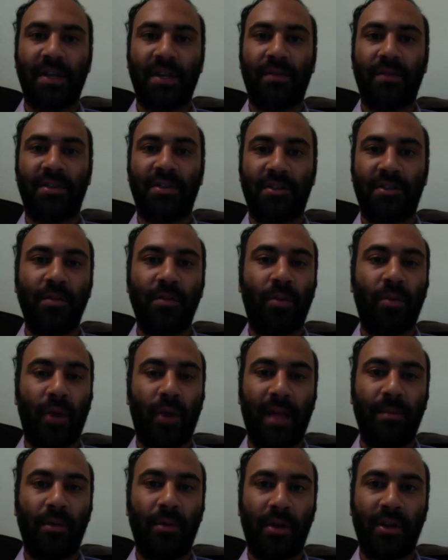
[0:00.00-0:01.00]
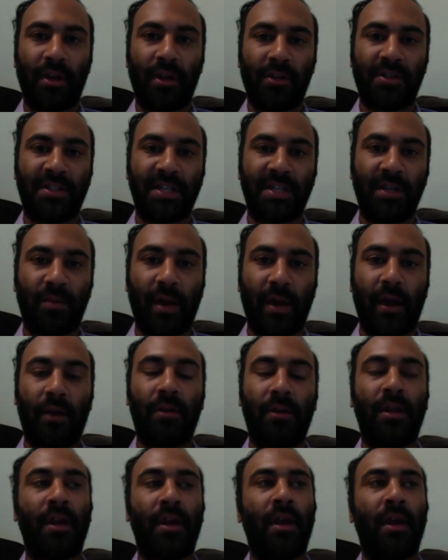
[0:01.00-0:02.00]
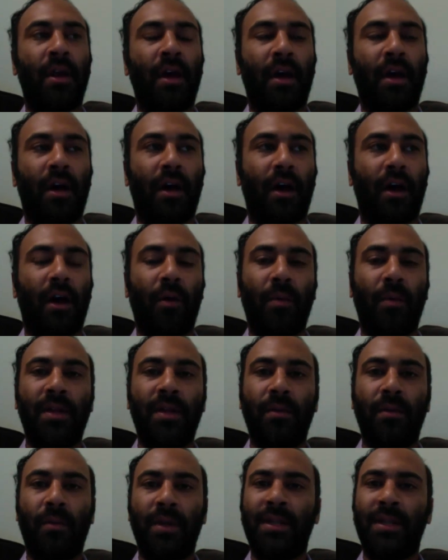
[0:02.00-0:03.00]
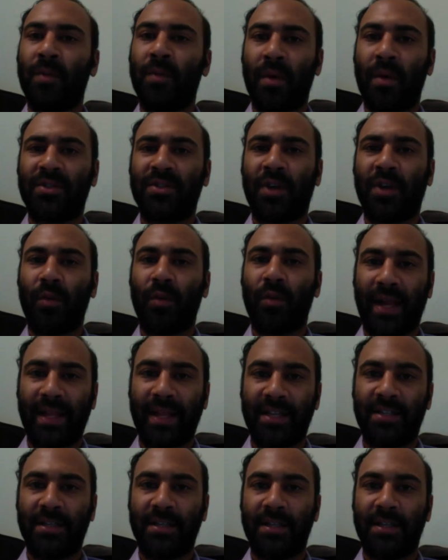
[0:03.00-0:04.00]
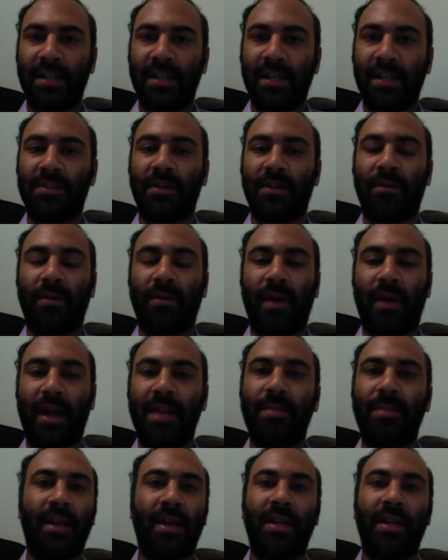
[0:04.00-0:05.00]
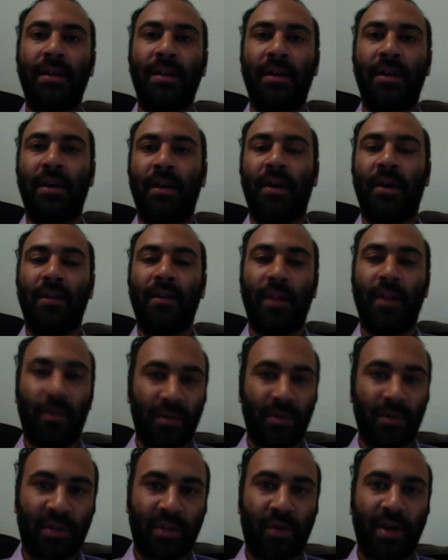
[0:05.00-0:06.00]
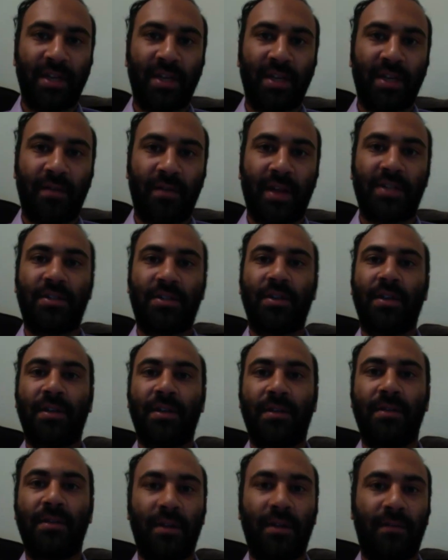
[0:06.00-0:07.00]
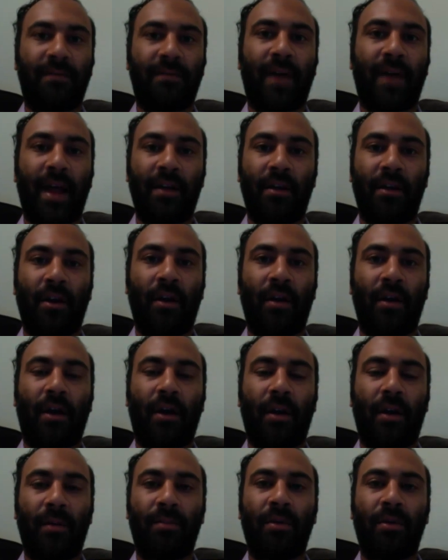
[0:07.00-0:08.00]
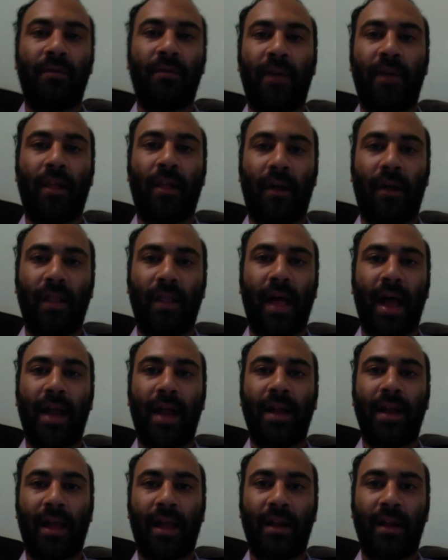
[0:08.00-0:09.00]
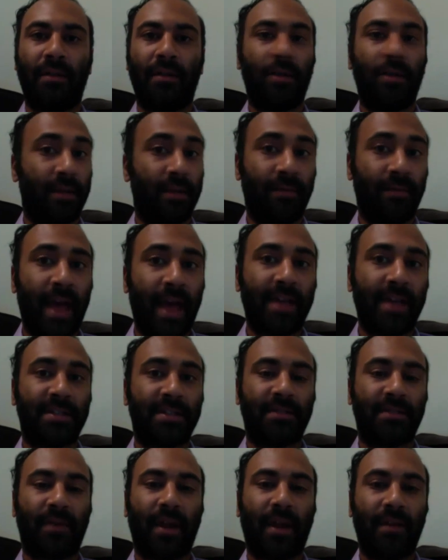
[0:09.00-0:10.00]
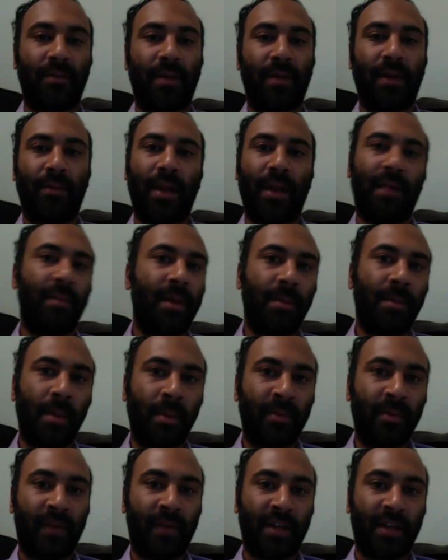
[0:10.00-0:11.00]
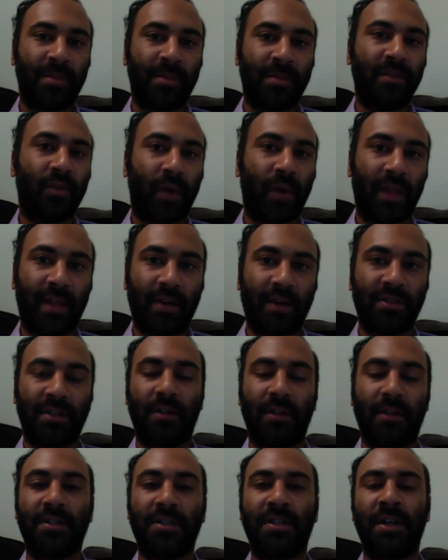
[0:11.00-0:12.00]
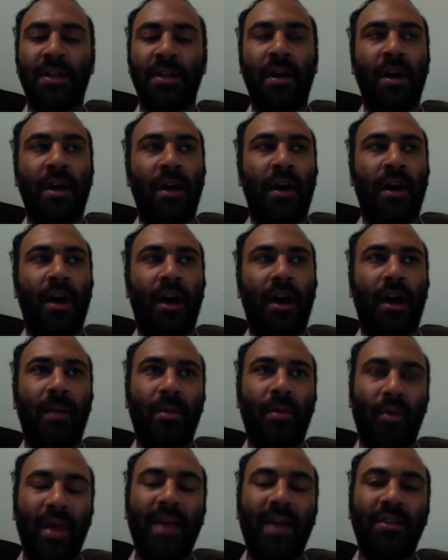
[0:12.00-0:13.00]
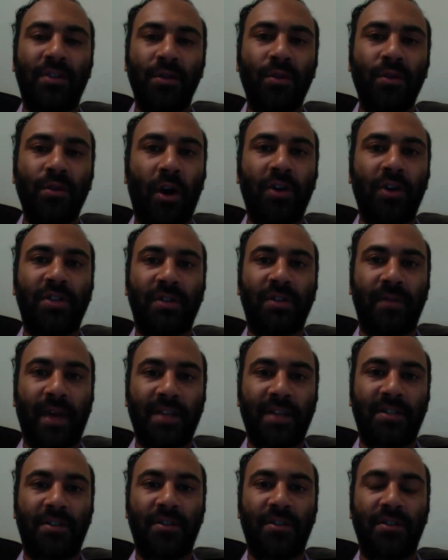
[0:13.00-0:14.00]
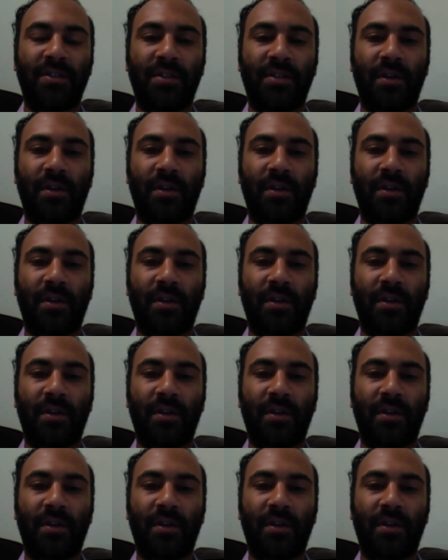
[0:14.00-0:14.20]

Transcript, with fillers: That was a $2.8 million seed round. We did what was called Regulation D, so anybody that was an accredited investor could find our profile online and invest, right? And we had a minimum investment of $20,000. But we had two large investors.